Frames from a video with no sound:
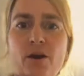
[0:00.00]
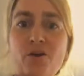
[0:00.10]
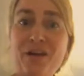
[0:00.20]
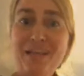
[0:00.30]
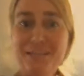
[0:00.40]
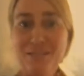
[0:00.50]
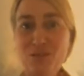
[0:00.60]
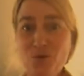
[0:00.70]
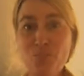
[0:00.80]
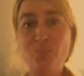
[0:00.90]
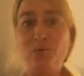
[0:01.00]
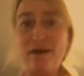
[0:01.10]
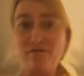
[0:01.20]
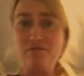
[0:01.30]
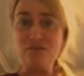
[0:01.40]
Okay, so
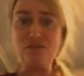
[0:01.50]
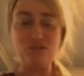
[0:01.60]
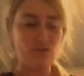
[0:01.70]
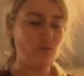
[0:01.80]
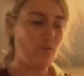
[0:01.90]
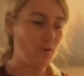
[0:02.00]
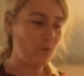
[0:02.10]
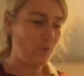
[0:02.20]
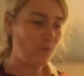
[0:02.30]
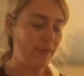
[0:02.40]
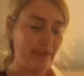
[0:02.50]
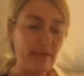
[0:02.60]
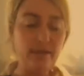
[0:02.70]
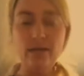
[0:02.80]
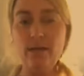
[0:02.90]
breakfast for the
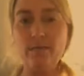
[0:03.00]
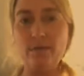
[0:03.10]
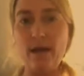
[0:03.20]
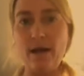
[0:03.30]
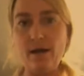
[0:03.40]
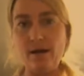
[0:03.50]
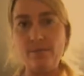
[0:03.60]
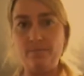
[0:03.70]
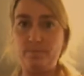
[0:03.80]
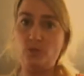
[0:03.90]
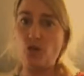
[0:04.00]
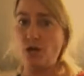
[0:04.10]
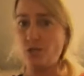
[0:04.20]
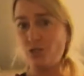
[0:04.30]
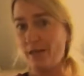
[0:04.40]
week.
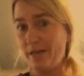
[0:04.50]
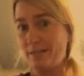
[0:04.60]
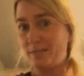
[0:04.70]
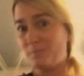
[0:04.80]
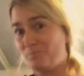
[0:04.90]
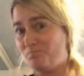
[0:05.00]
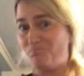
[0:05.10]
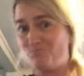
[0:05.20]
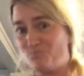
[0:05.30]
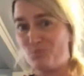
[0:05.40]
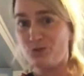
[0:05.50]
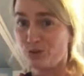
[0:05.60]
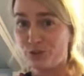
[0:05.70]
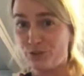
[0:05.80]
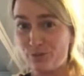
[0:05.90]
Josh likes
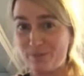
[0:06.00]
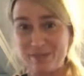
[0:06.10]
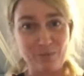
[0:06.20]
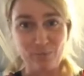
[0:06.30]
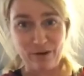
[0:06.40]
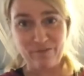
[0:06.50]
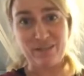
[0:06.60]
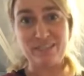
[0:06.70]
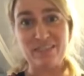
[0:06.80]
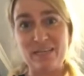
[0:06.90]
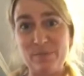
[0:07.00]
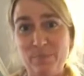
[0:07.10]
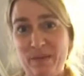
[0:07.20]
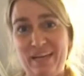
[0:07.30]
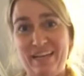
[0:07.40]
traditional breakfast
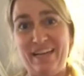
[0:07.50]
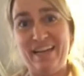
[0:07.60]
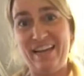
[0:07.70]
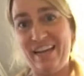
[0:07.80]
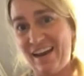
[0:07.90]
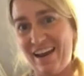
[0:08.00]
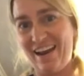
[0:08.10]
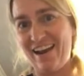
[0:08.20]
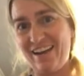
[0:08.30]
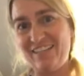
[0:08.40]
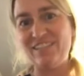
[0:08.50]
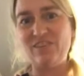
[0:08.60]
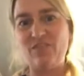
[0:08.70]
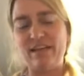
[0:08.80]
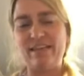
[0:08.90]
like bacon, eggs,
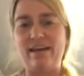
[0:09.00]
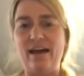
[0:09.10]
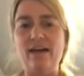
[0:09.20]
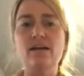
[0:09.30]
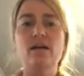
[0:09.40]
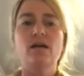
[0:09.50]
stuff like that.